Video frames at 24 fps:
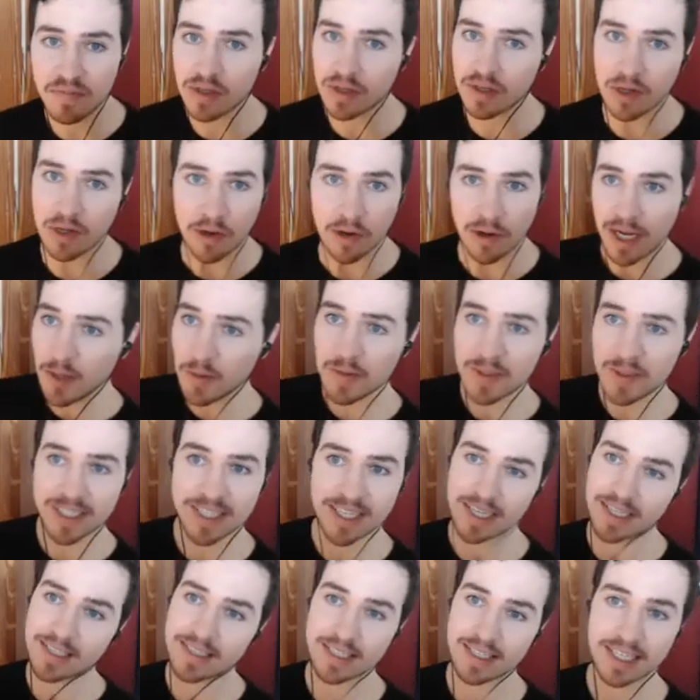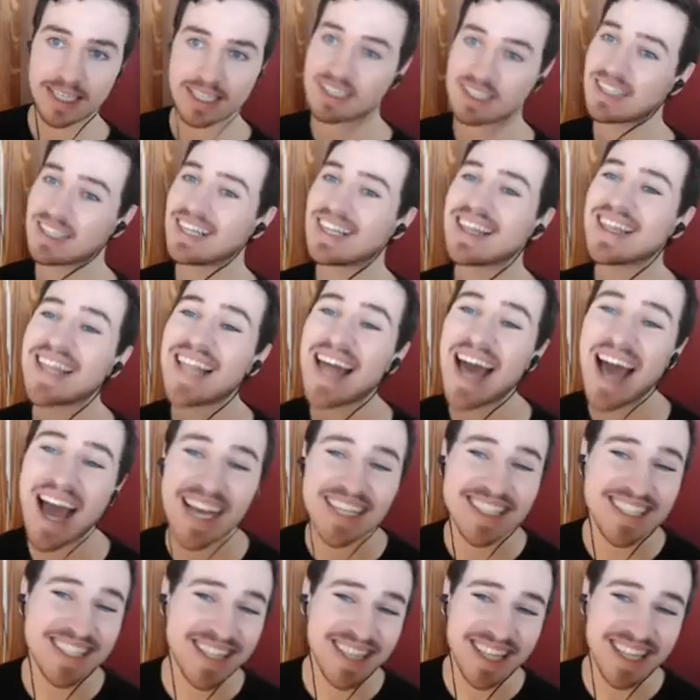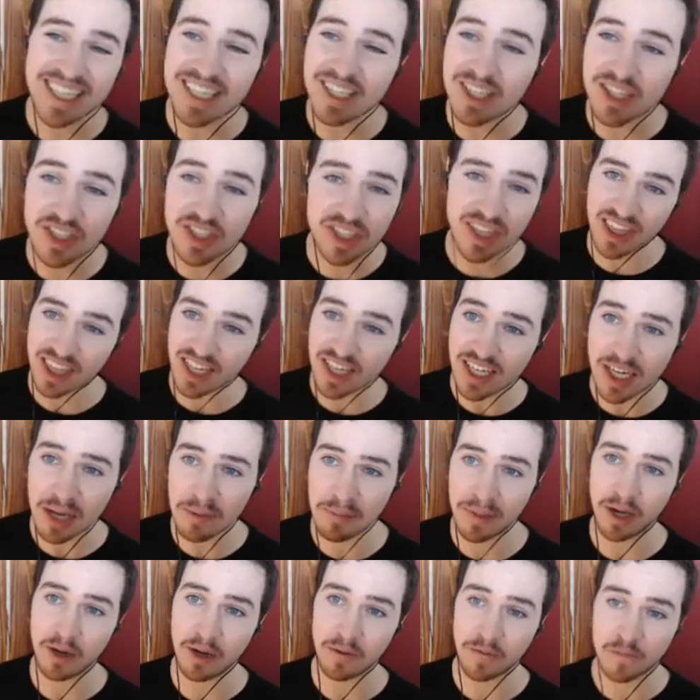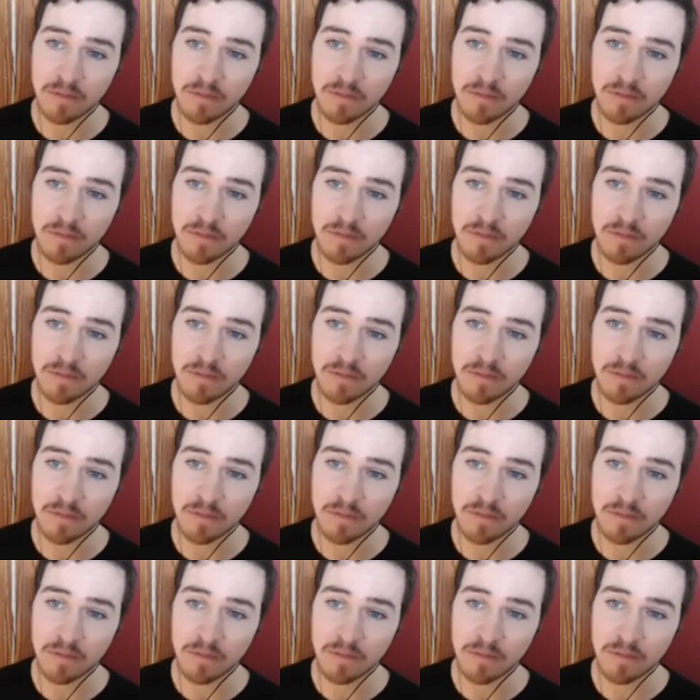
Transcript: A/B testing is the last thing you should think about.